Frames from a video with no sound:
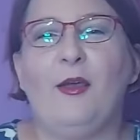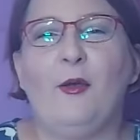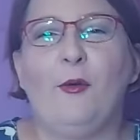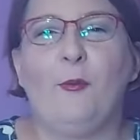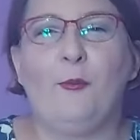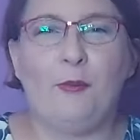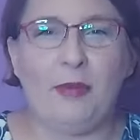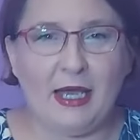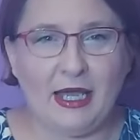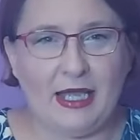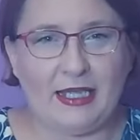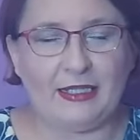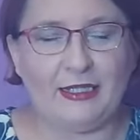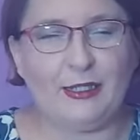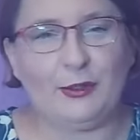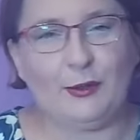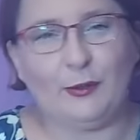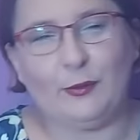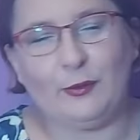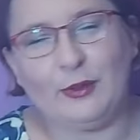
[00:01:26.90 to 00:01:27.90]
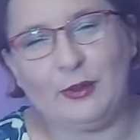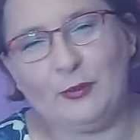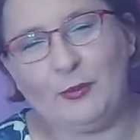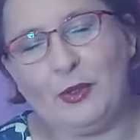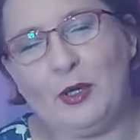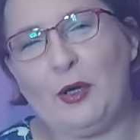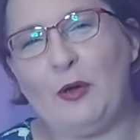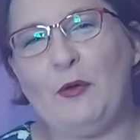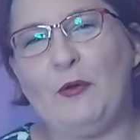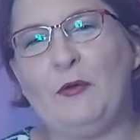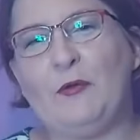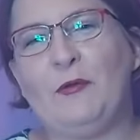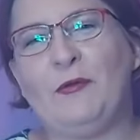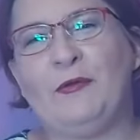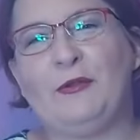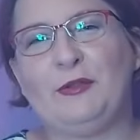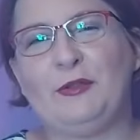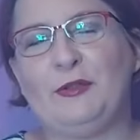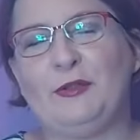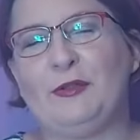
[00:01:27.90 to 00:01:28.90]
but we both
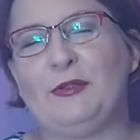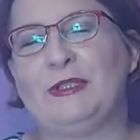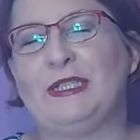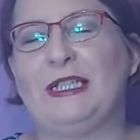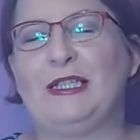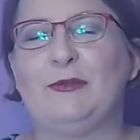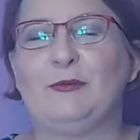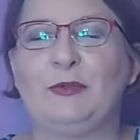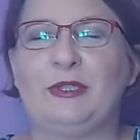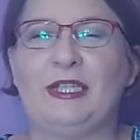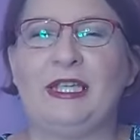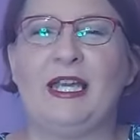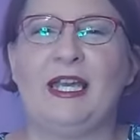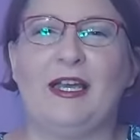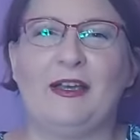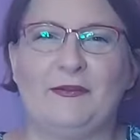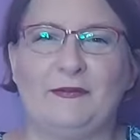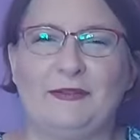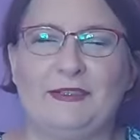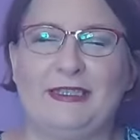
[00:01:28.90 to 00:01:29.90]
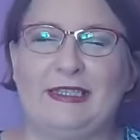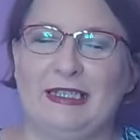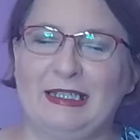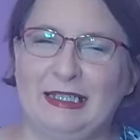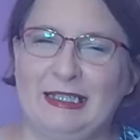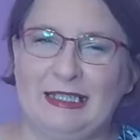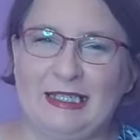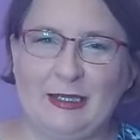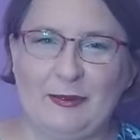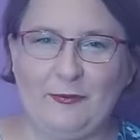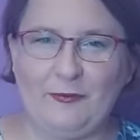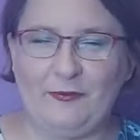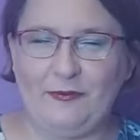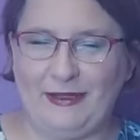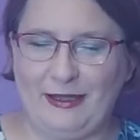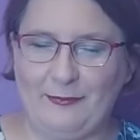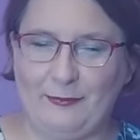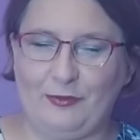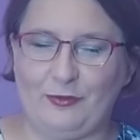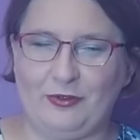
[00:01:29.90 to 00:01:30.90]
knew that we have the same
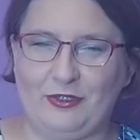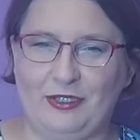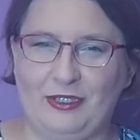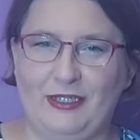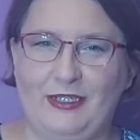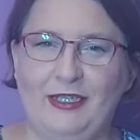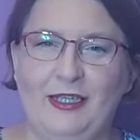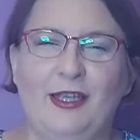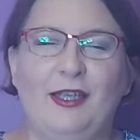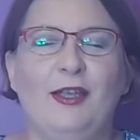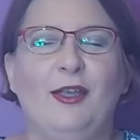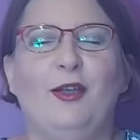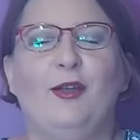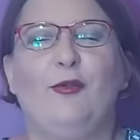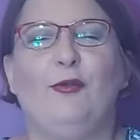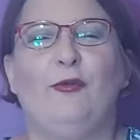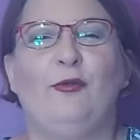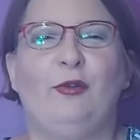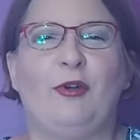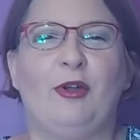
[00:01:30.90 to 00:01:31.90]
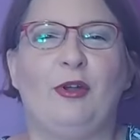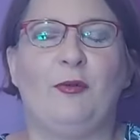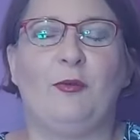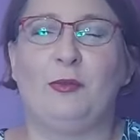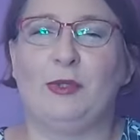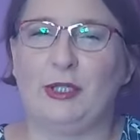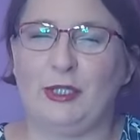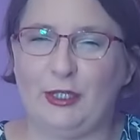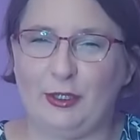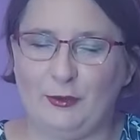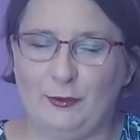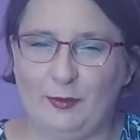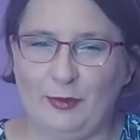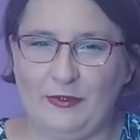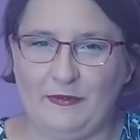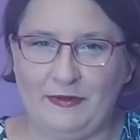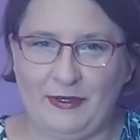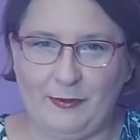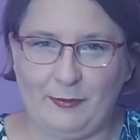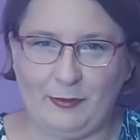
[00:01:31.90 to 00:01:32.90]
fabric from Ecobee
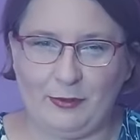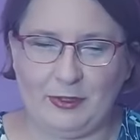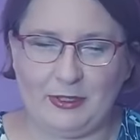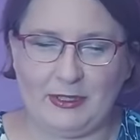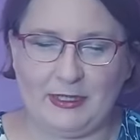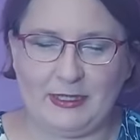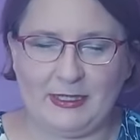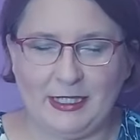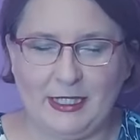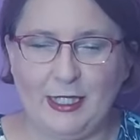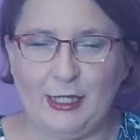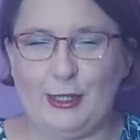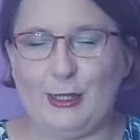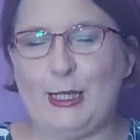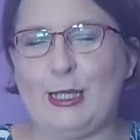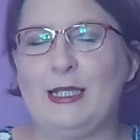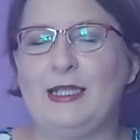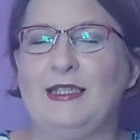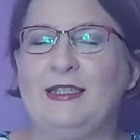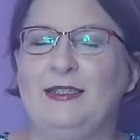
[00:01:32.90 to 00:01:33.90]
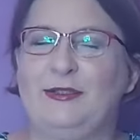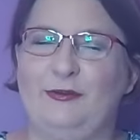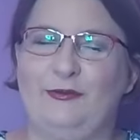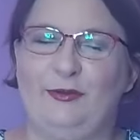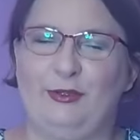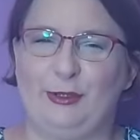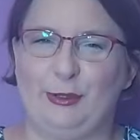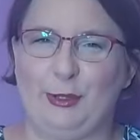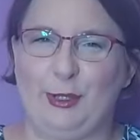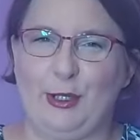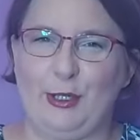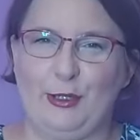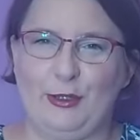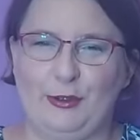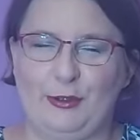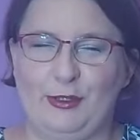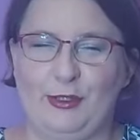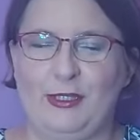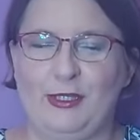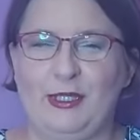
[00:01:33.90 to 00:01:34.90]
Fabrics, just in different
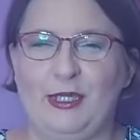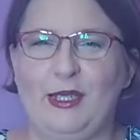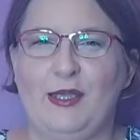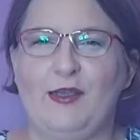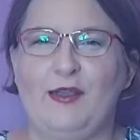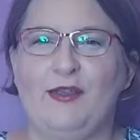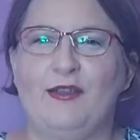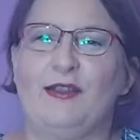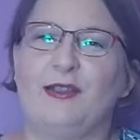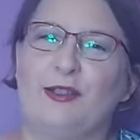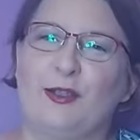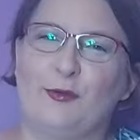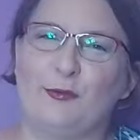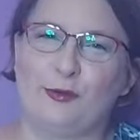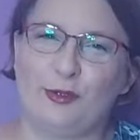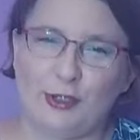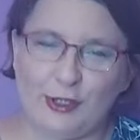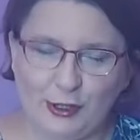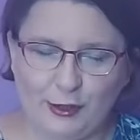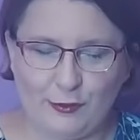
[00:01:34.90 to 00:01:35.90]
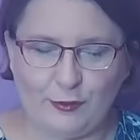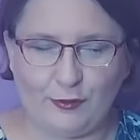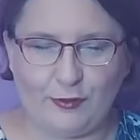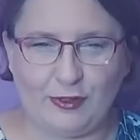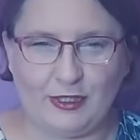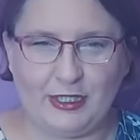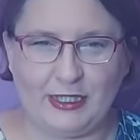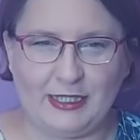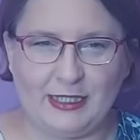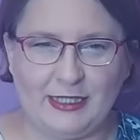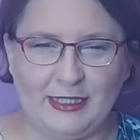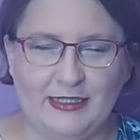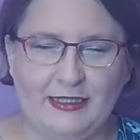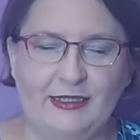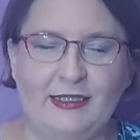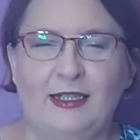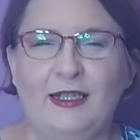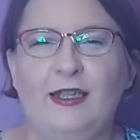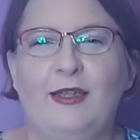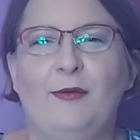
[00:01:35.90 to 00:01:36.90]
colors. So she suggested
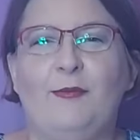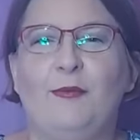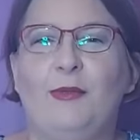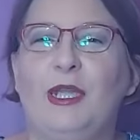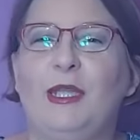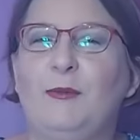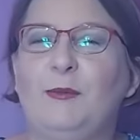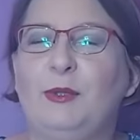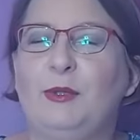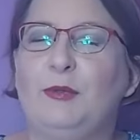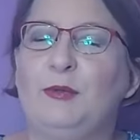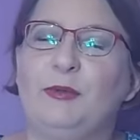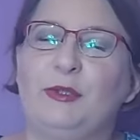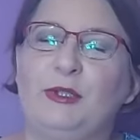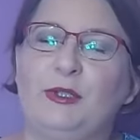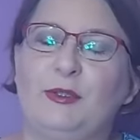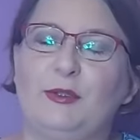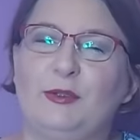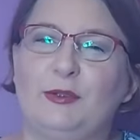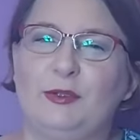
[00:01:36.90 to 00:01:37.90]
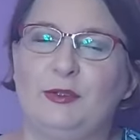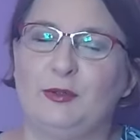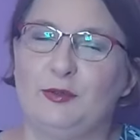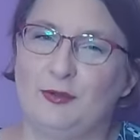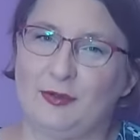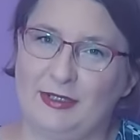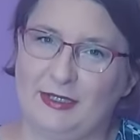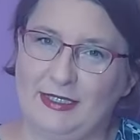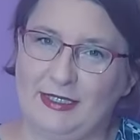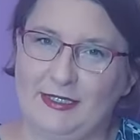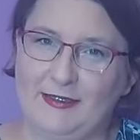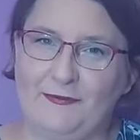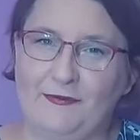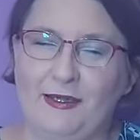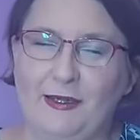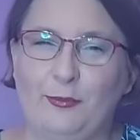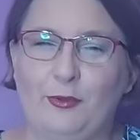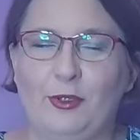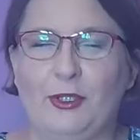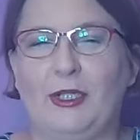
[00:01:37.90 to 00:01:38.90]
maybe we could use this
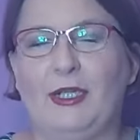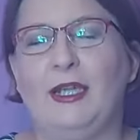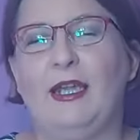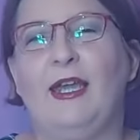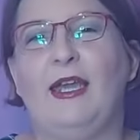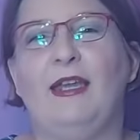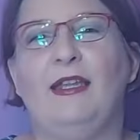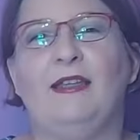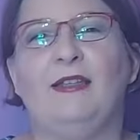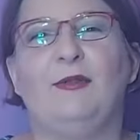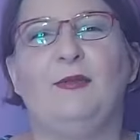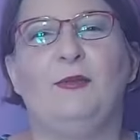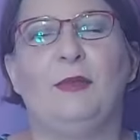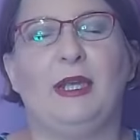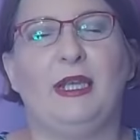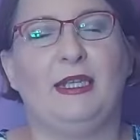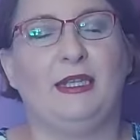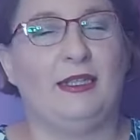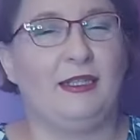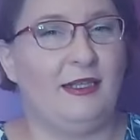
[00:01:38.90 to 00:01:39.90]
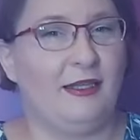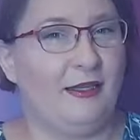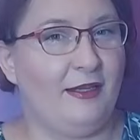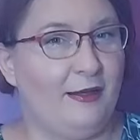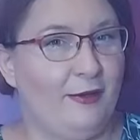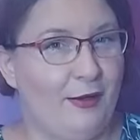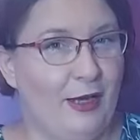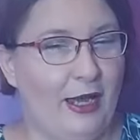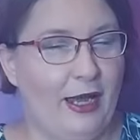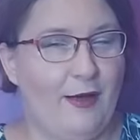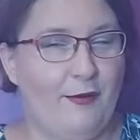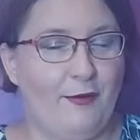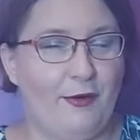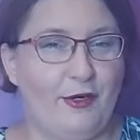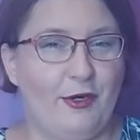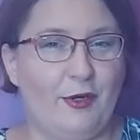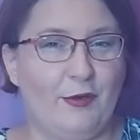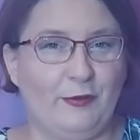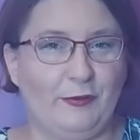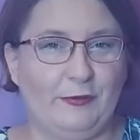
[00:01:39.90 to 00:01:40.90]
fabric and make
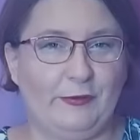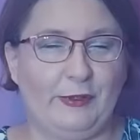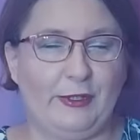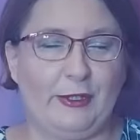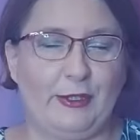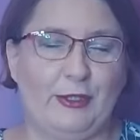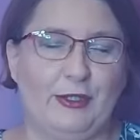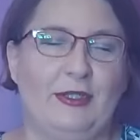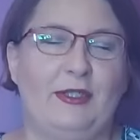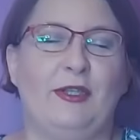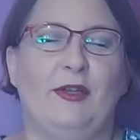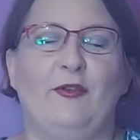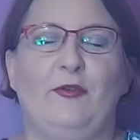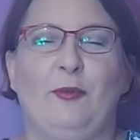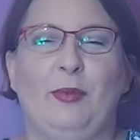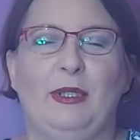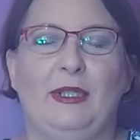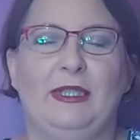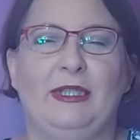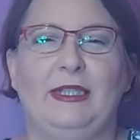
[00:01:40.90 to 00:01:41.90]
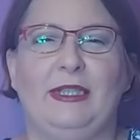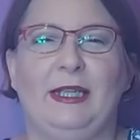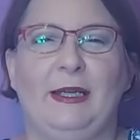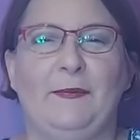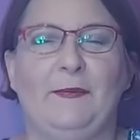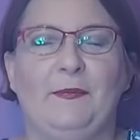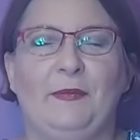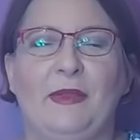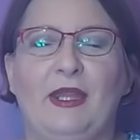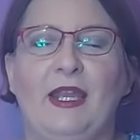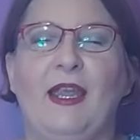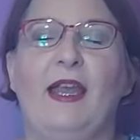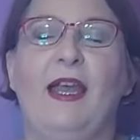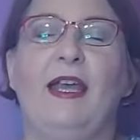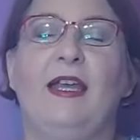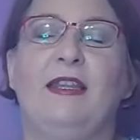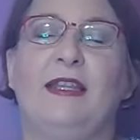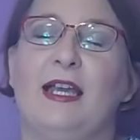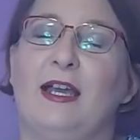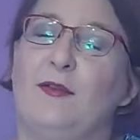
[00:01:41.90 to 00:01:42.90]
our own versions of patina.
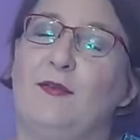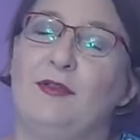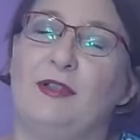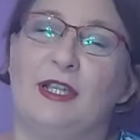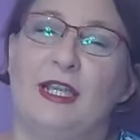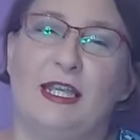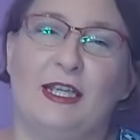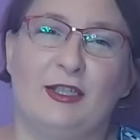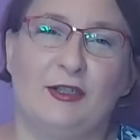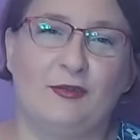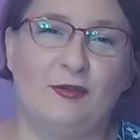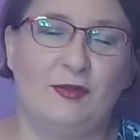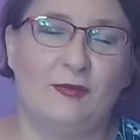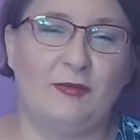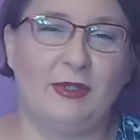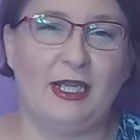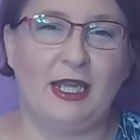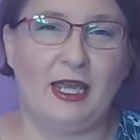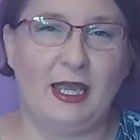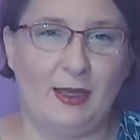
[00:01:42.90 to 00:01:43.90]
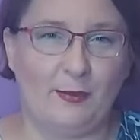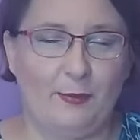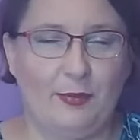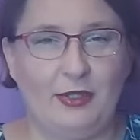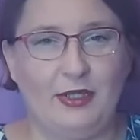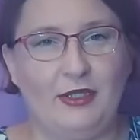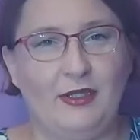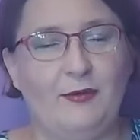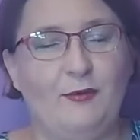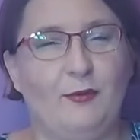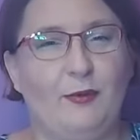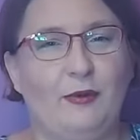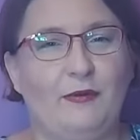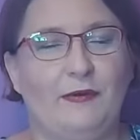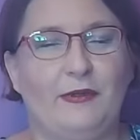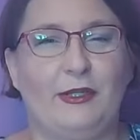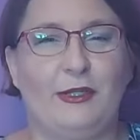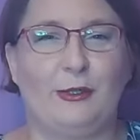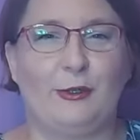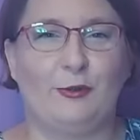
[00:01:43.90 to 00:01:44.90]
And I was extremely happy with
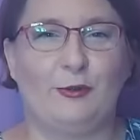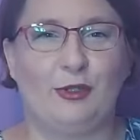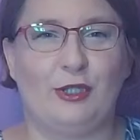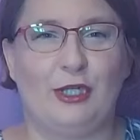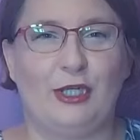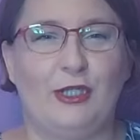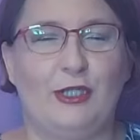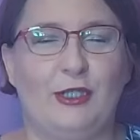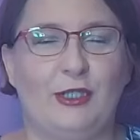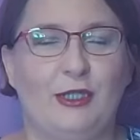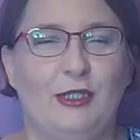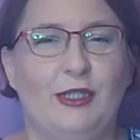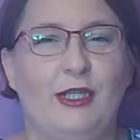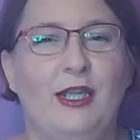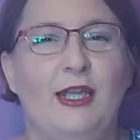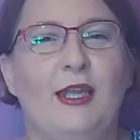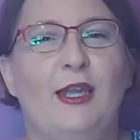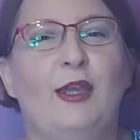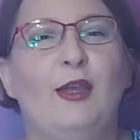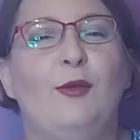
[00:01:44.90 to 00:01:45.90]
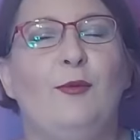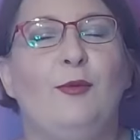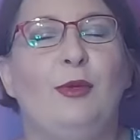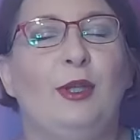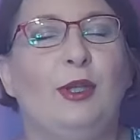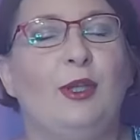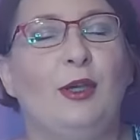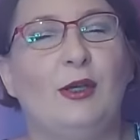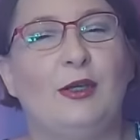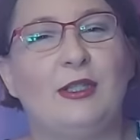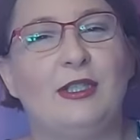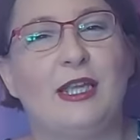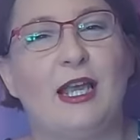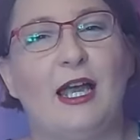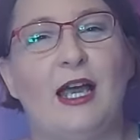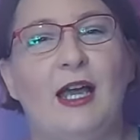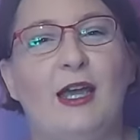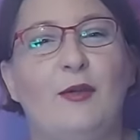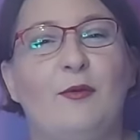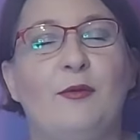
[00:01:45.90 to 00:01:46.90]
her suggestion because
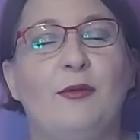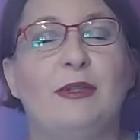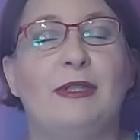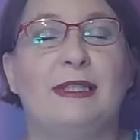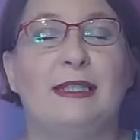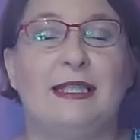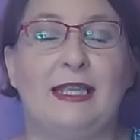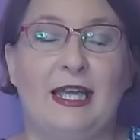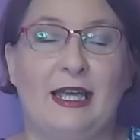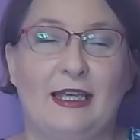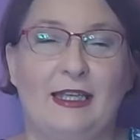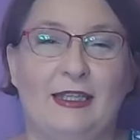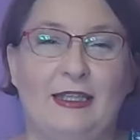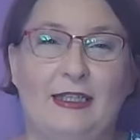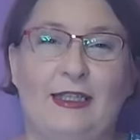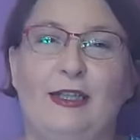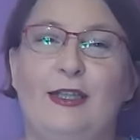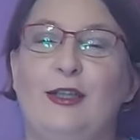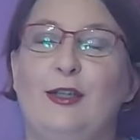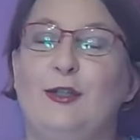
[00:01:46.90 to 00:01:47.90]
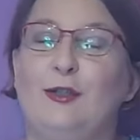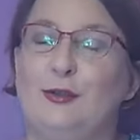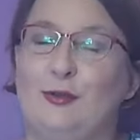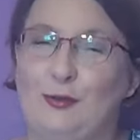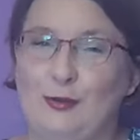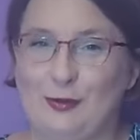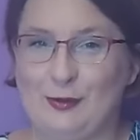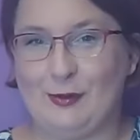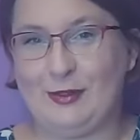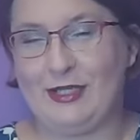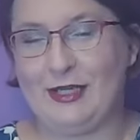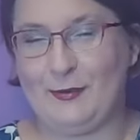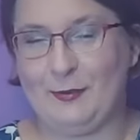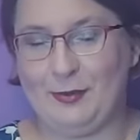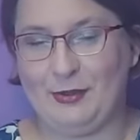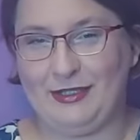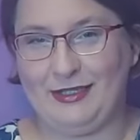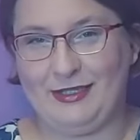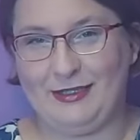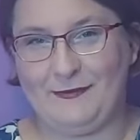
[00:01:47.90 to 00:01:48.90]
I was dying to use up
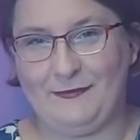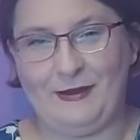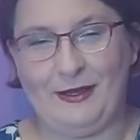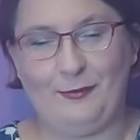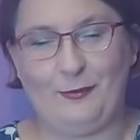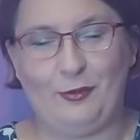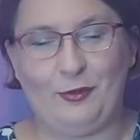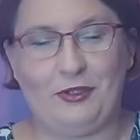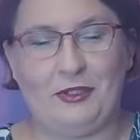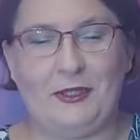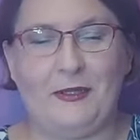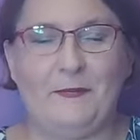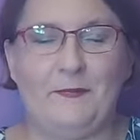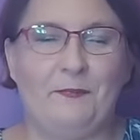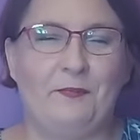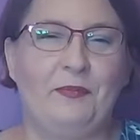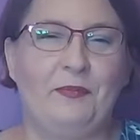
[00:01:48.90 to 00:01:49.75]
this fabric.